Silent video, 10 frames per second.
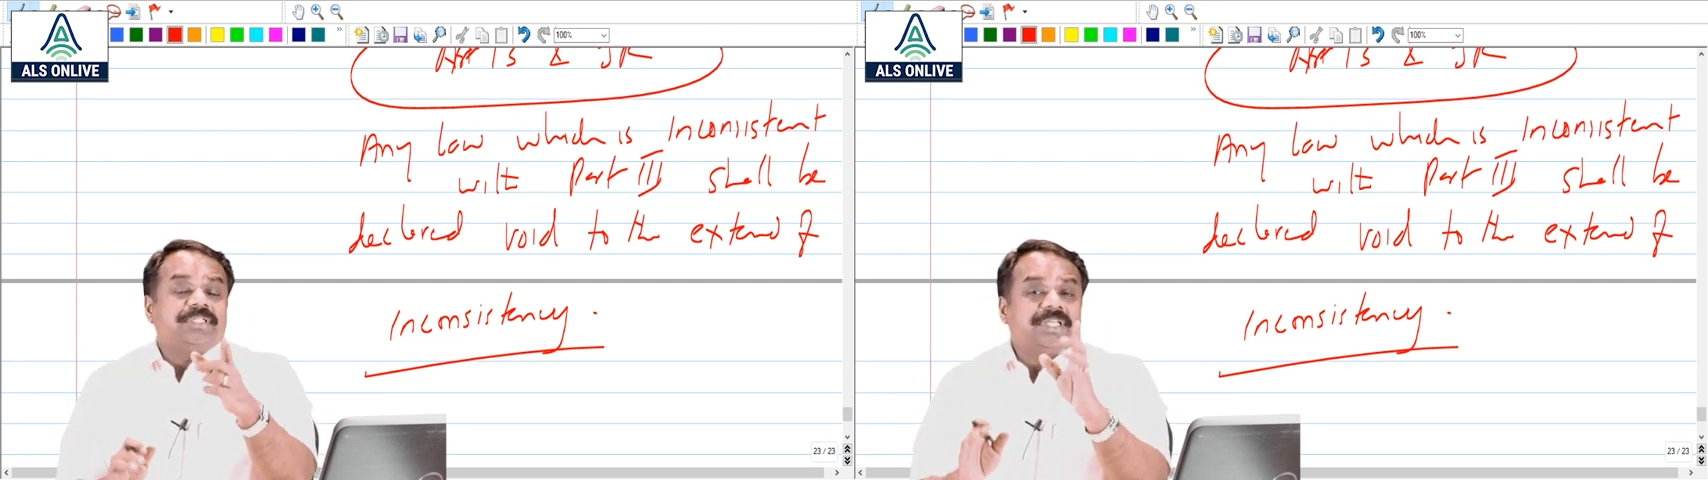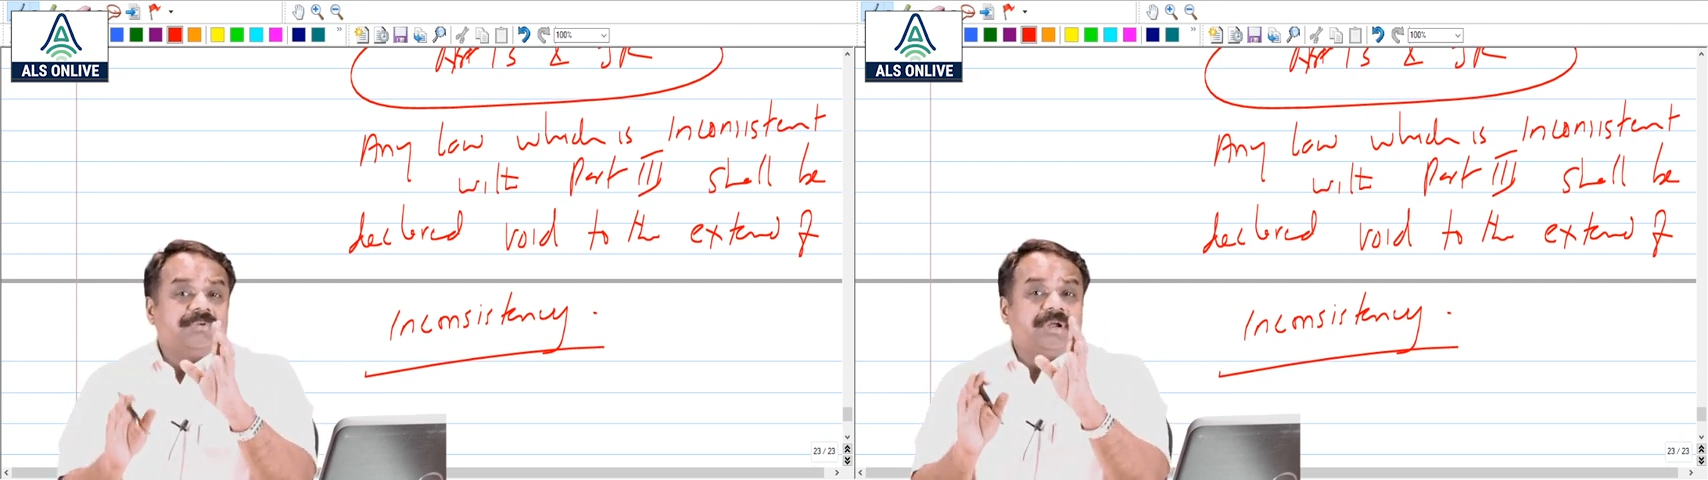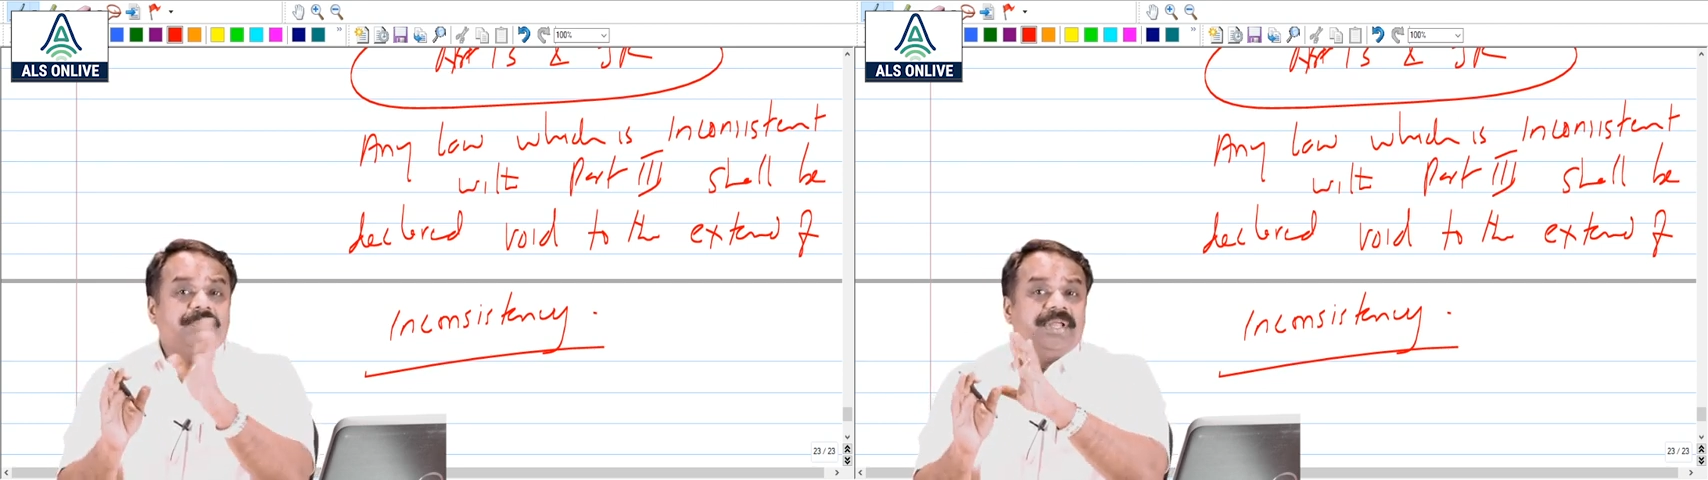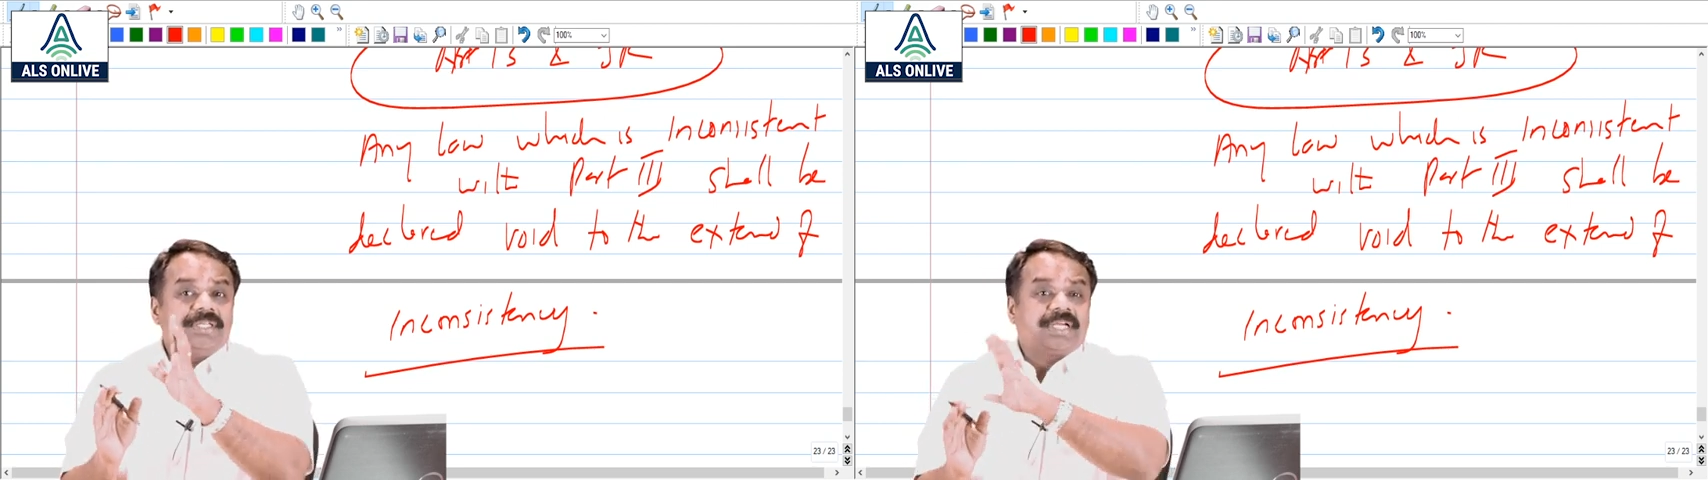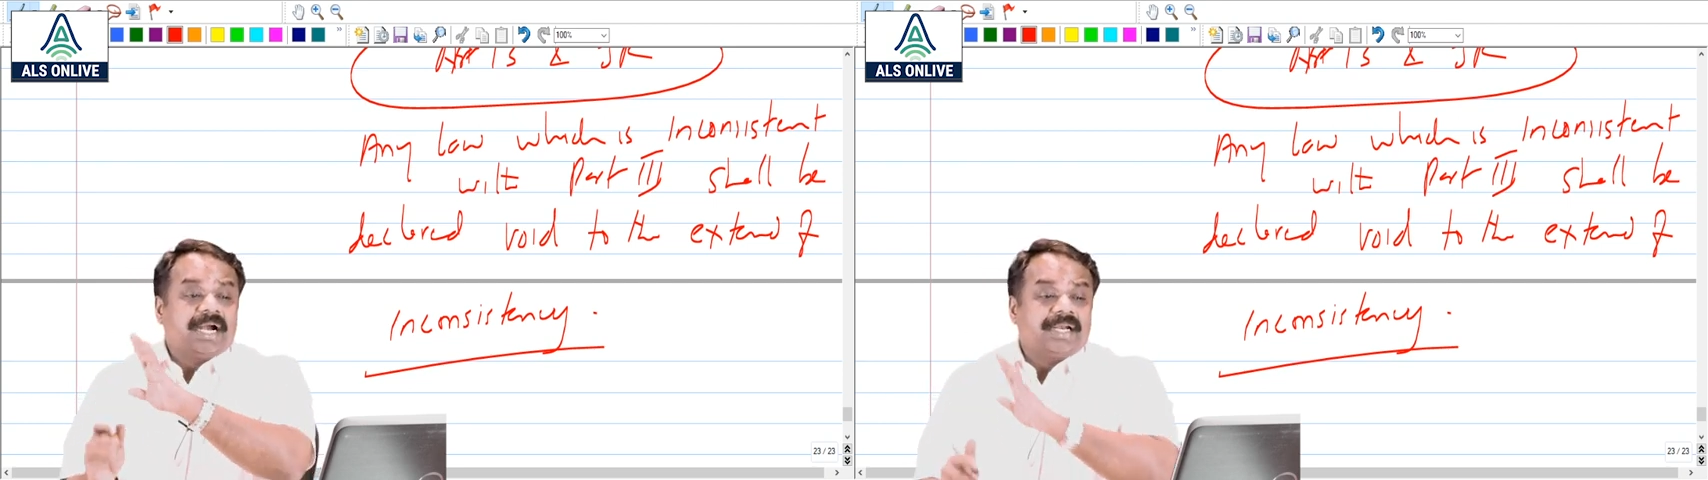Sever
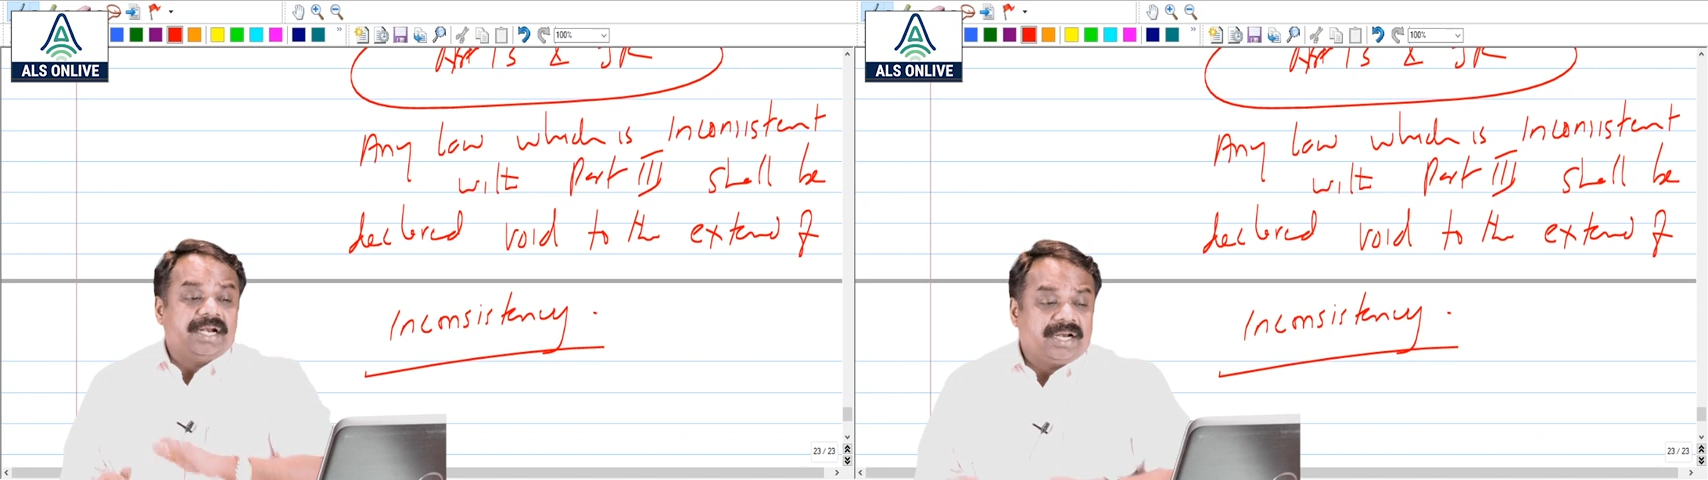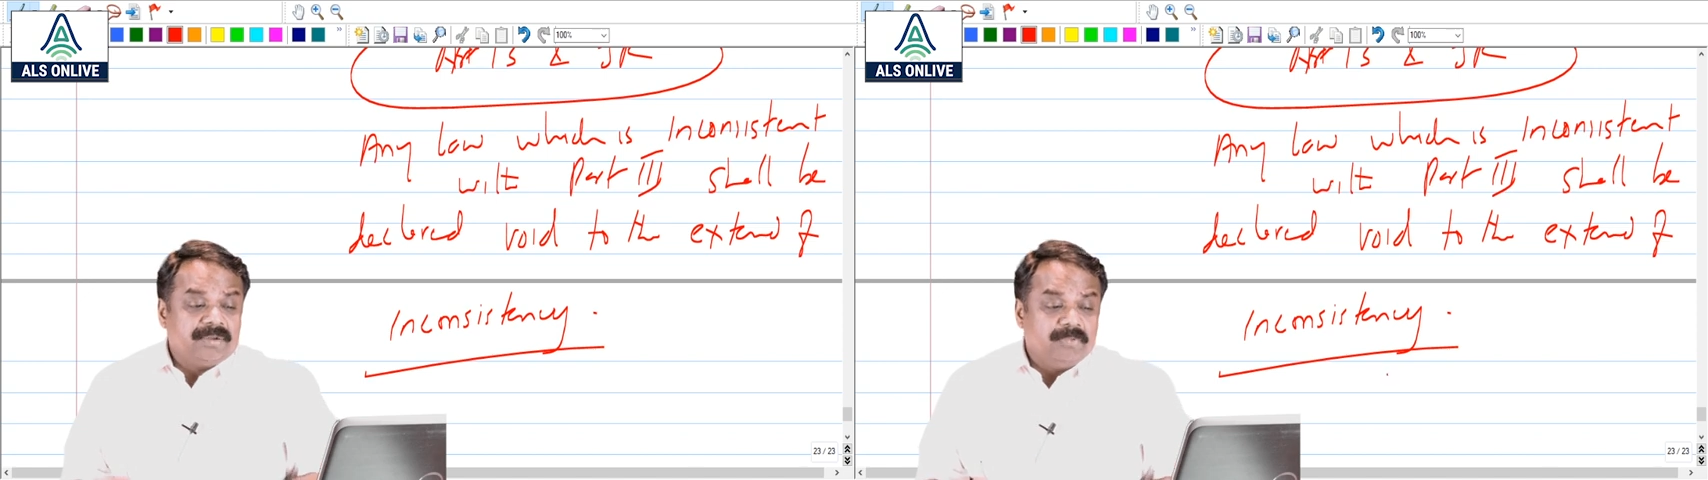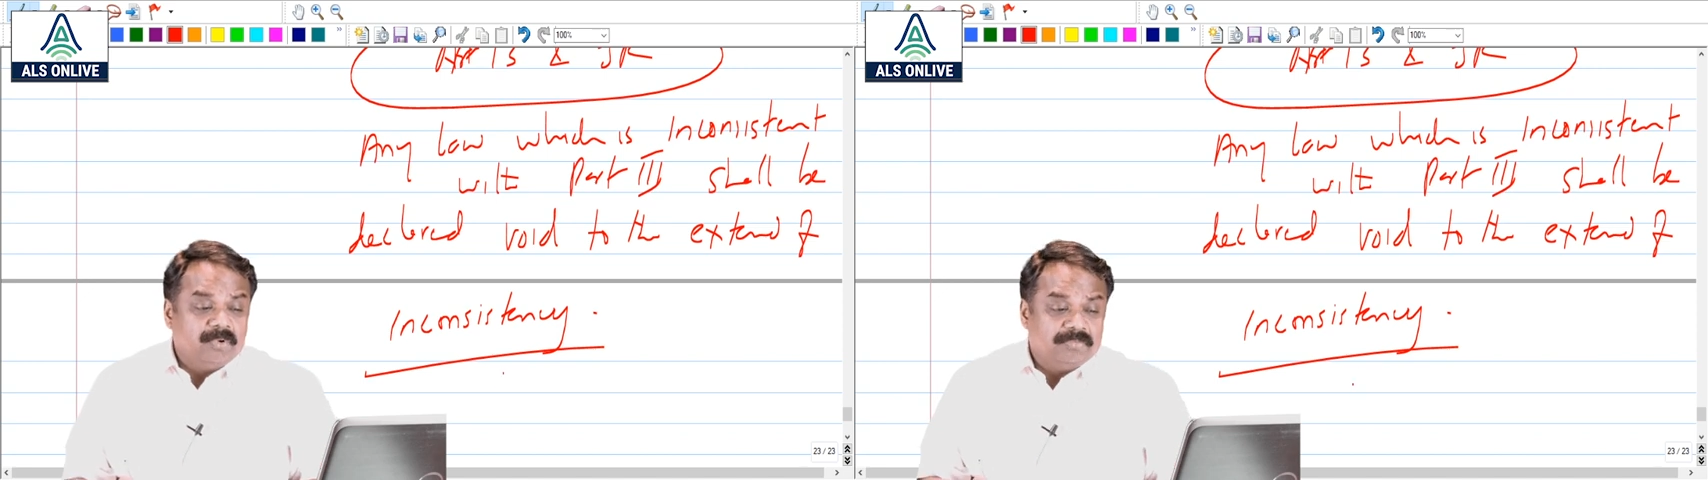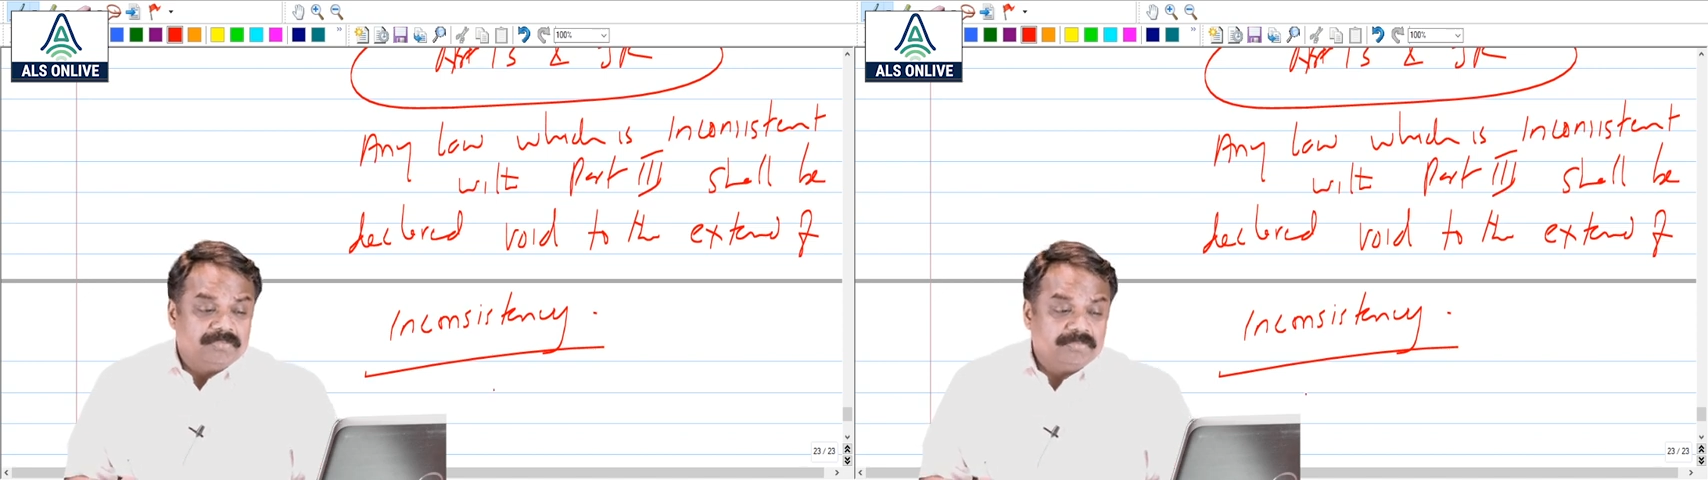means cut and remove.